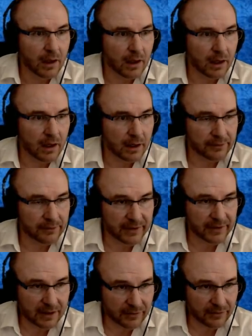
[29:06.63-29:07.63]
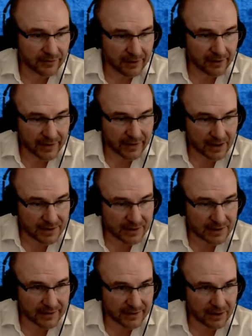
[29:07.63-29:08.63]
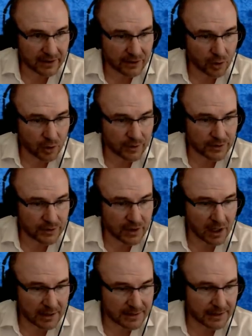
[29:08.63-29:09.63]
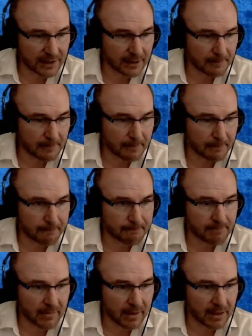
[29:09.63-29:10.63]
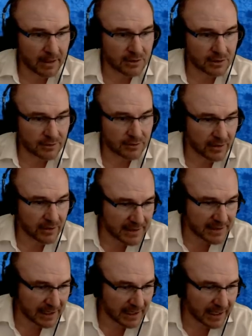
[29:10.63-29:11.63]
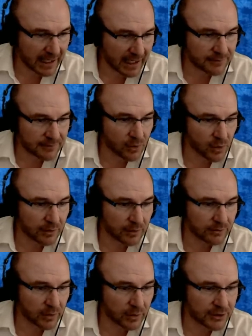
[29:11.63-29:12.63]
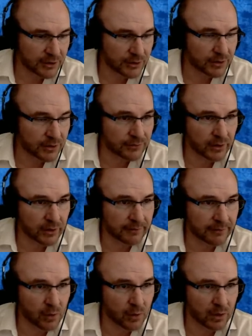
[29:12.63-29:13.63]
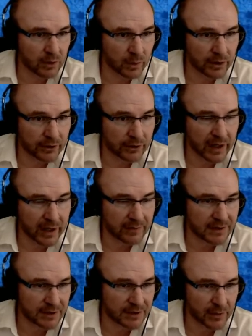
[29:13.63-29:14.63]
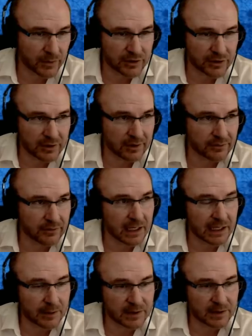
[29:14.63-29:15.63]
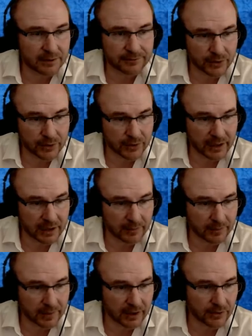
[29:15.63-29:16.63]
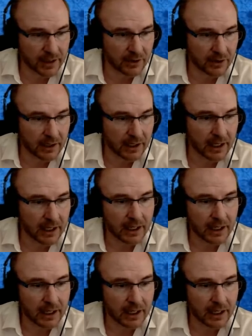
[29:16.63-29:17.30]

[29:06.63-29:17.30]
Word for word: Uh, the feeding of the five thousand is found in Homer's Odyssey, and it's also found in Second Kings four, forty-two to forty-four, where there you have a situation of limited food and a big crowd.